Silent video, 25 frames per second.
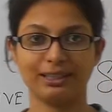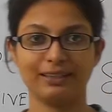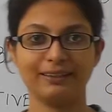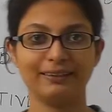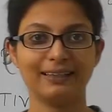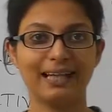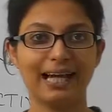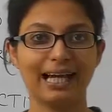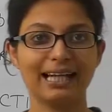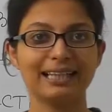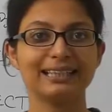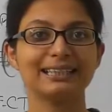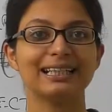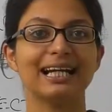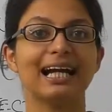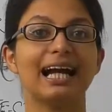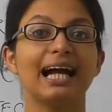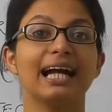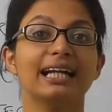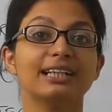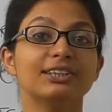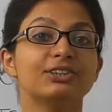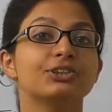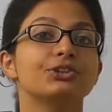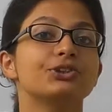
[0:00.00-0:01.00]
that
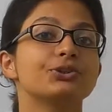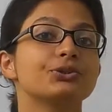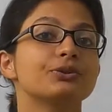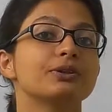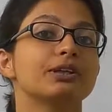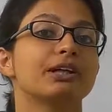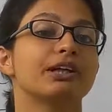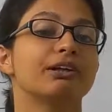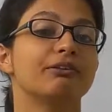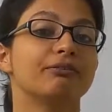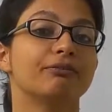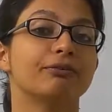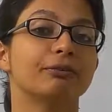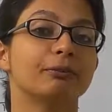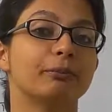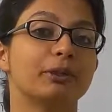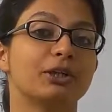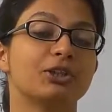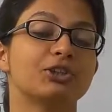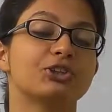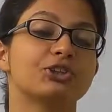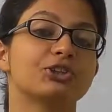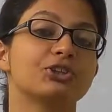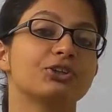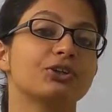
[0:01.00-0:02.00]
adds to the
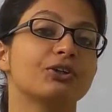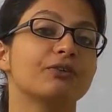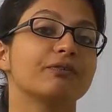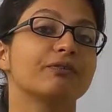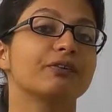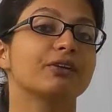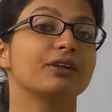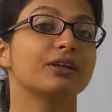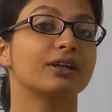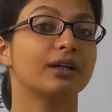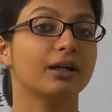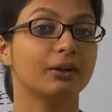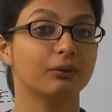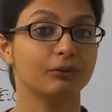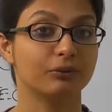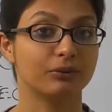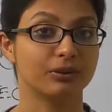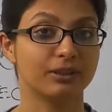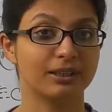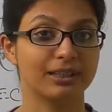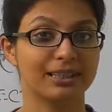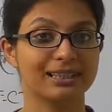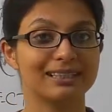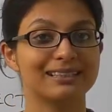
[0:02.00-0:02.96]
information of the noun